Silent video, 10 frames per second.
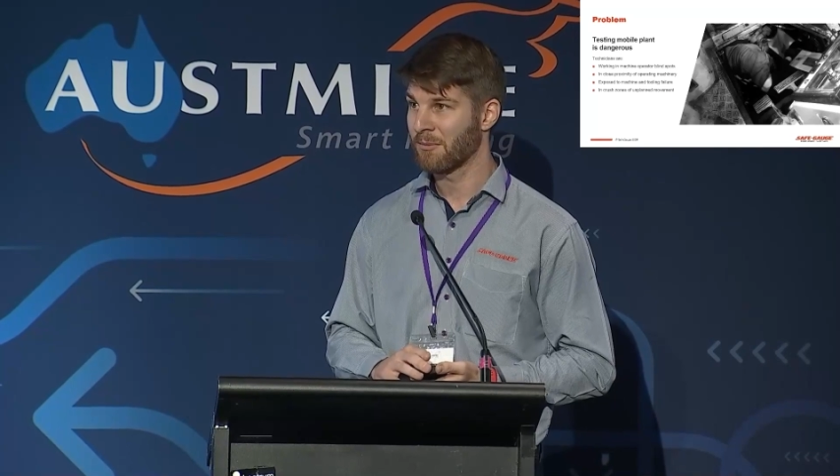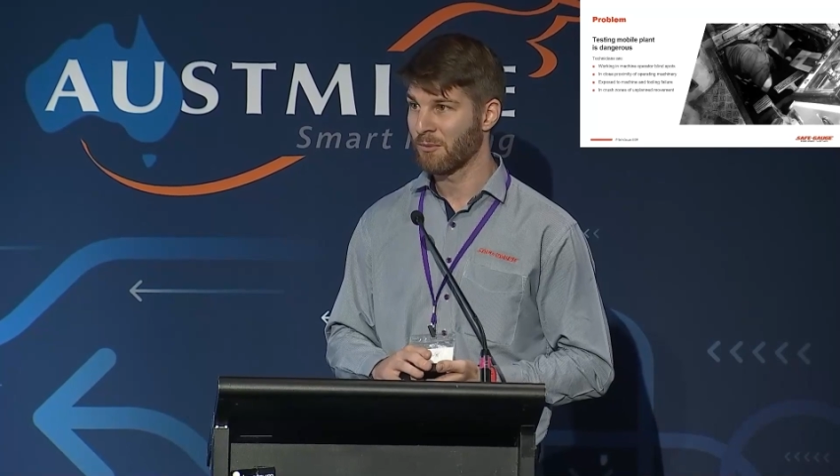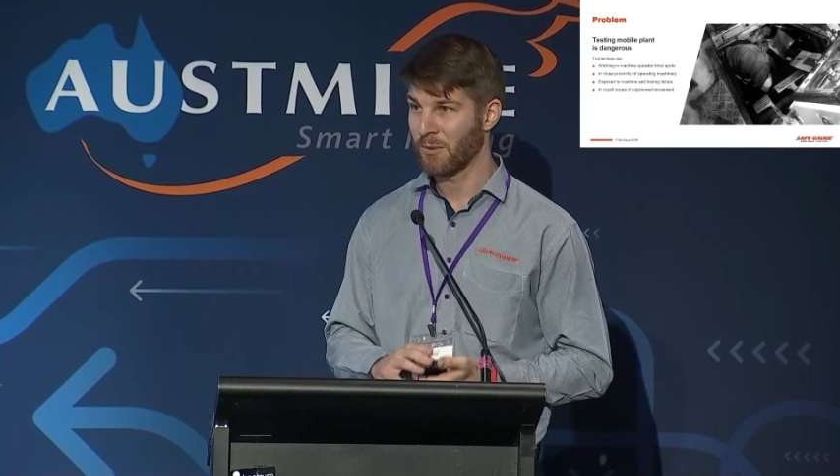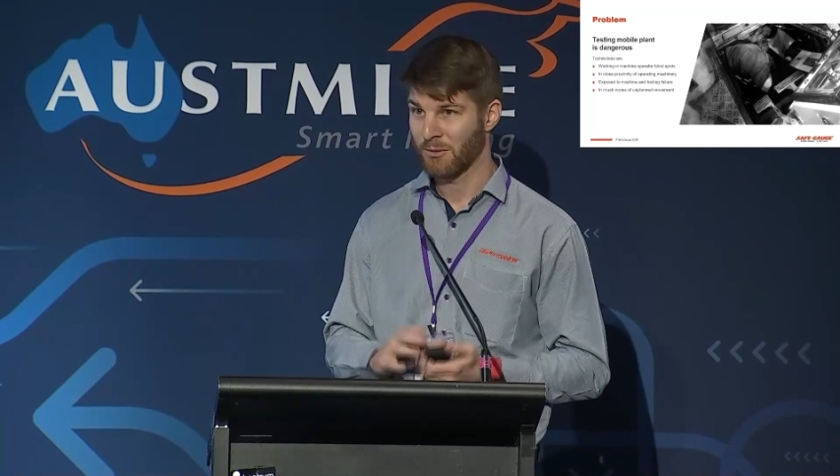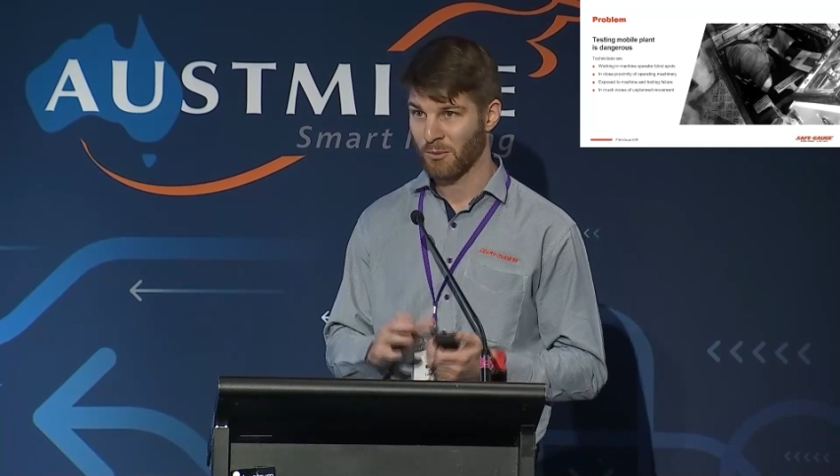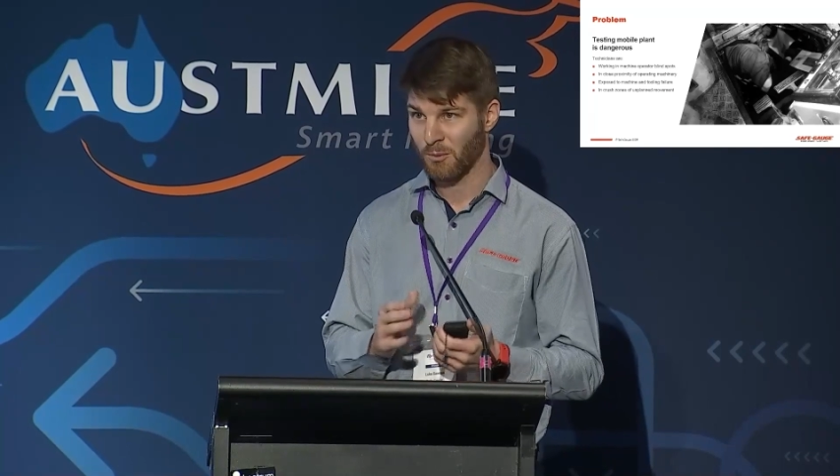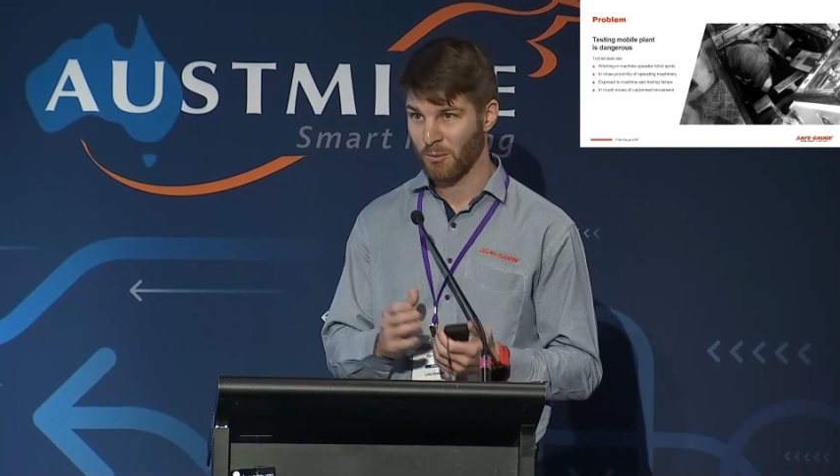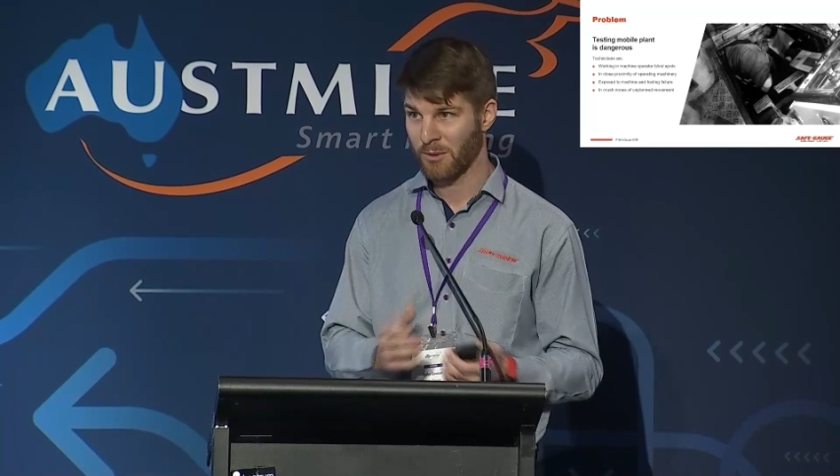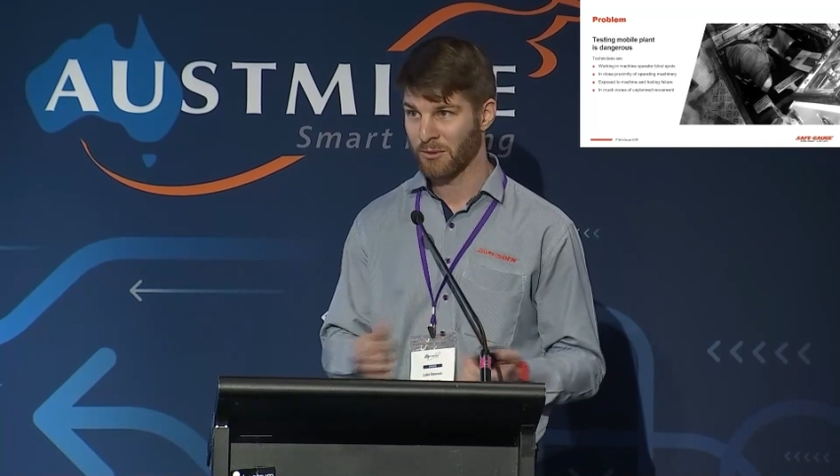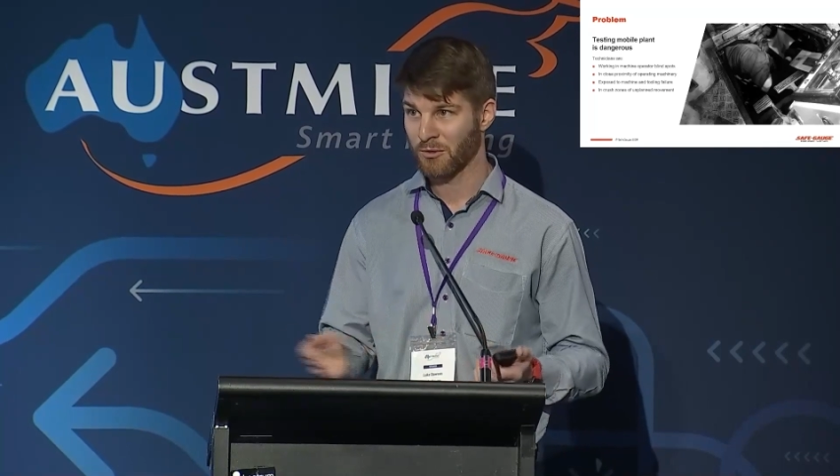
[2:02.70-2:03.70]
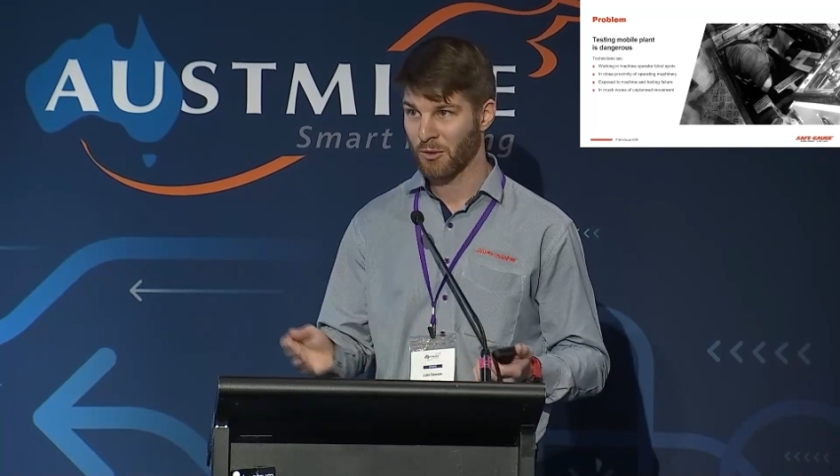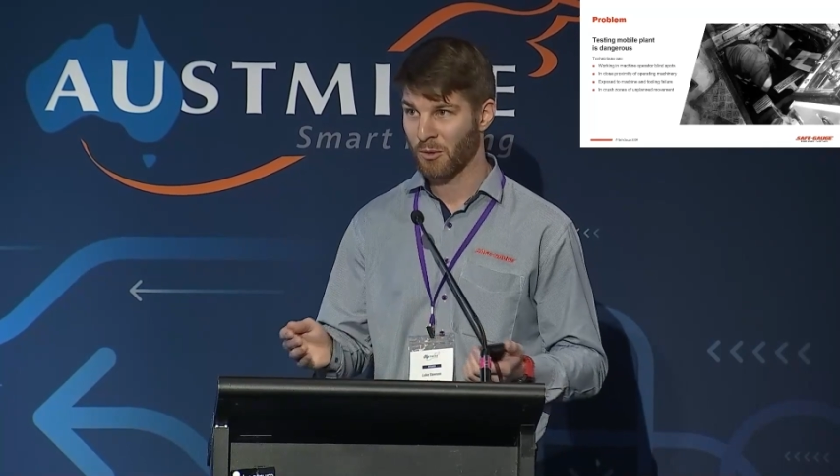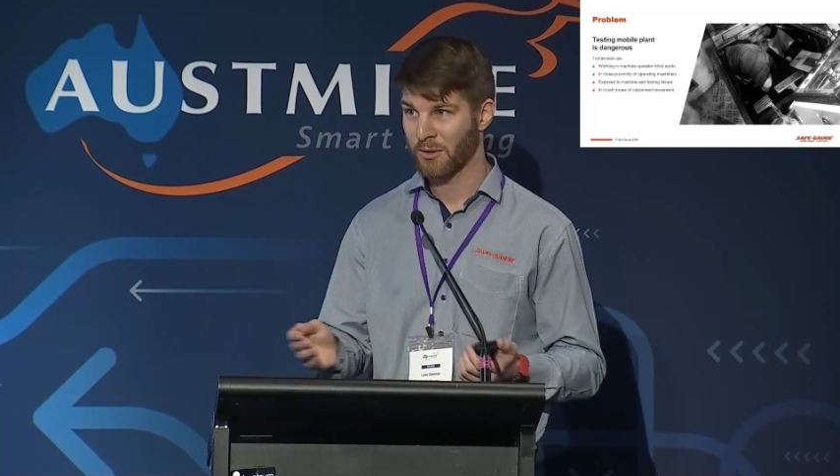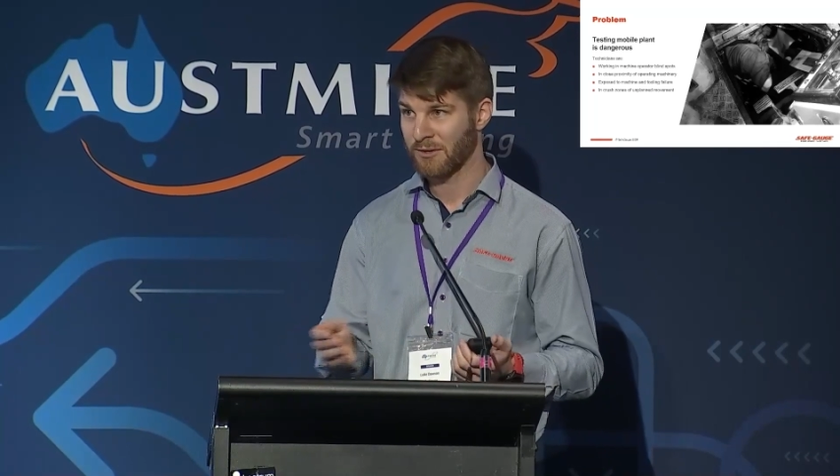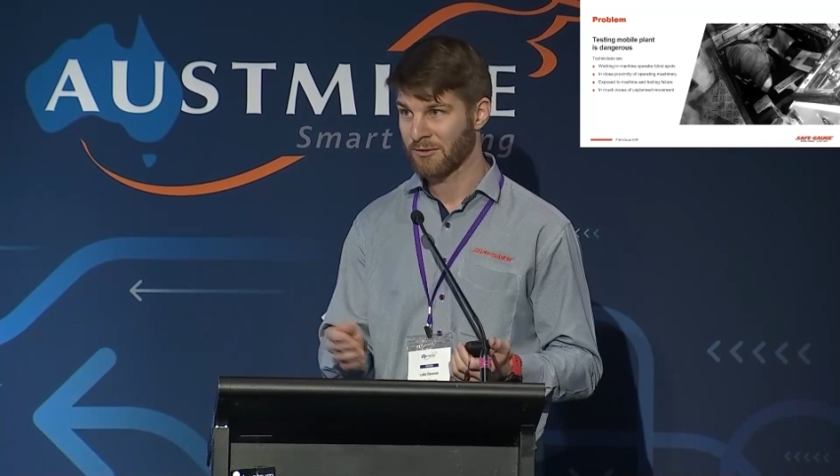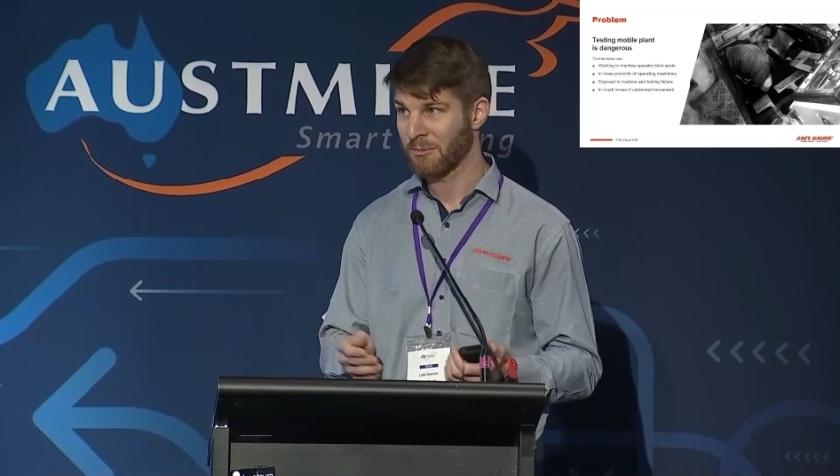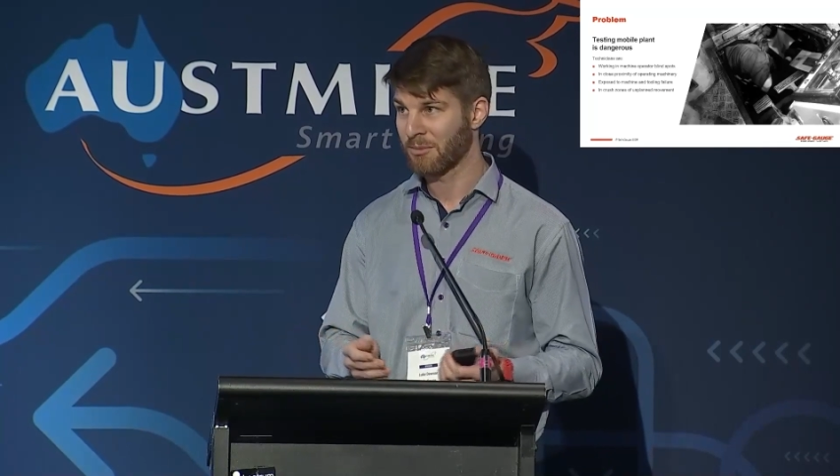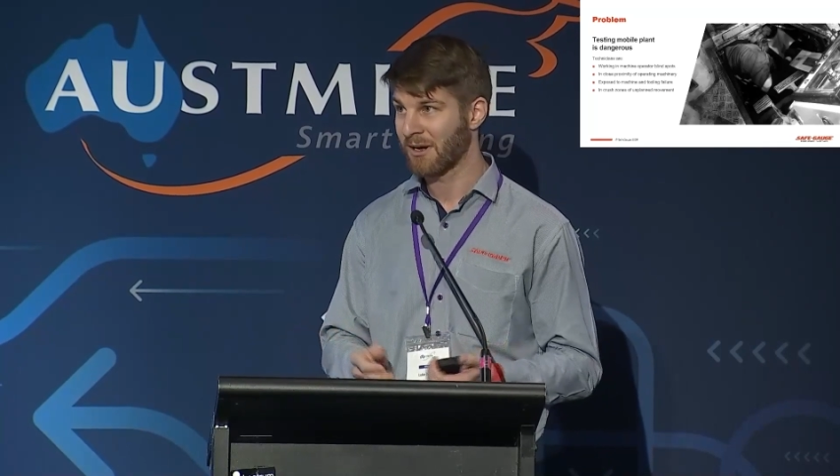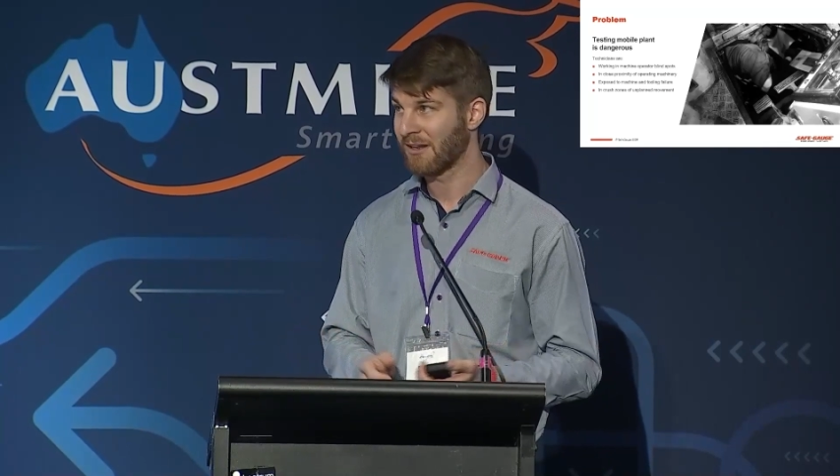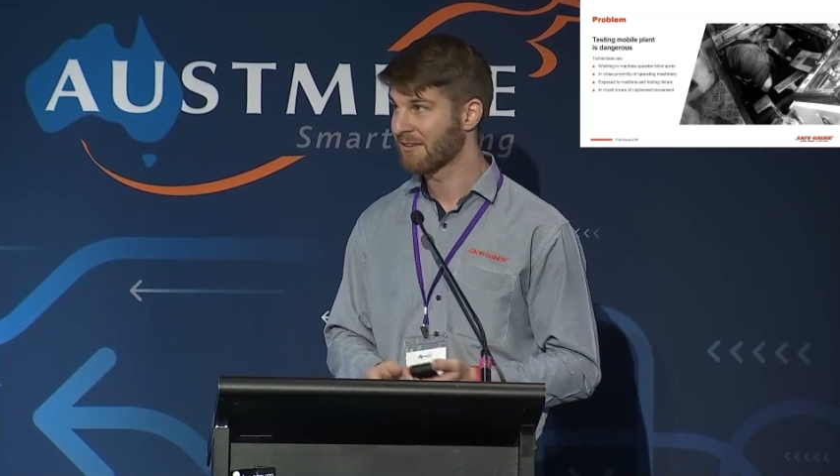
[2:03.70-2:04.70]
we were taught as an
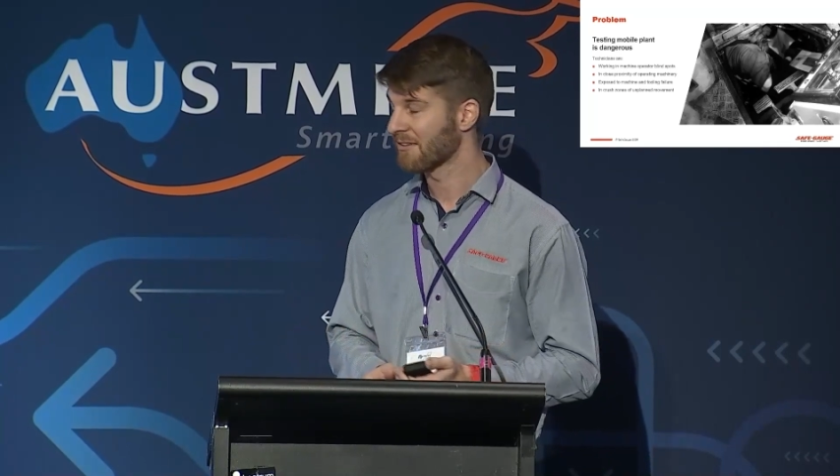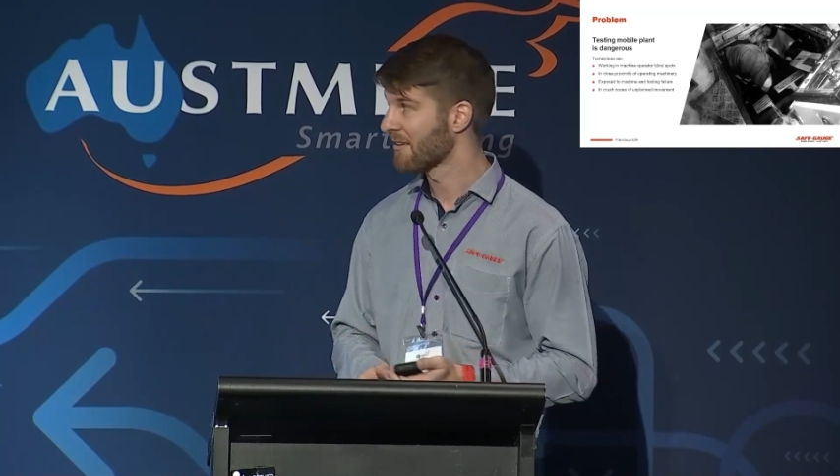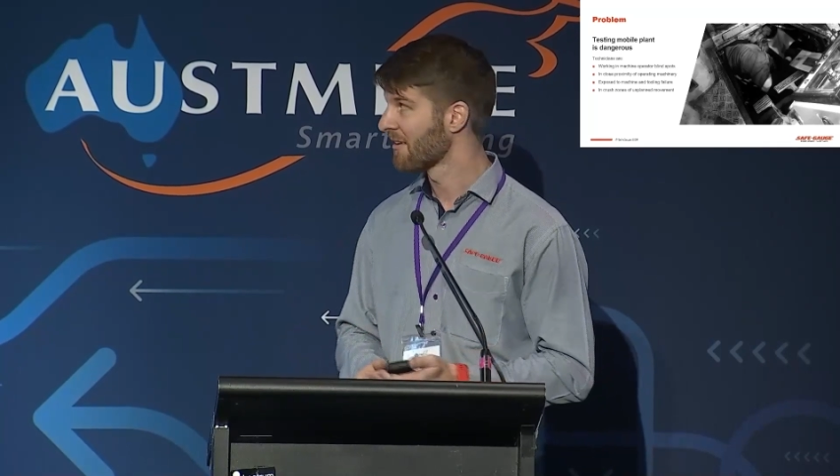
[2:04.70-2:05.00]
apprentice.